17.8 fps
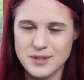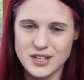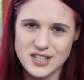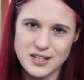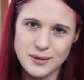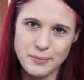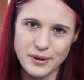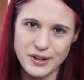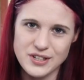
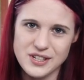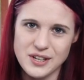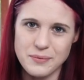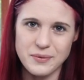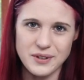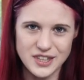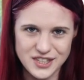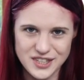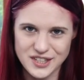just a person
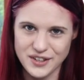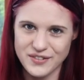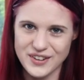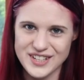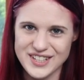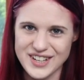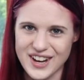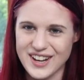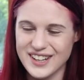with a
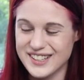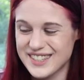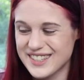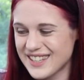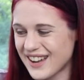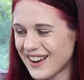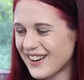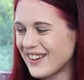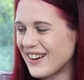service dog.
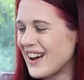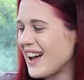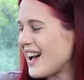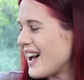So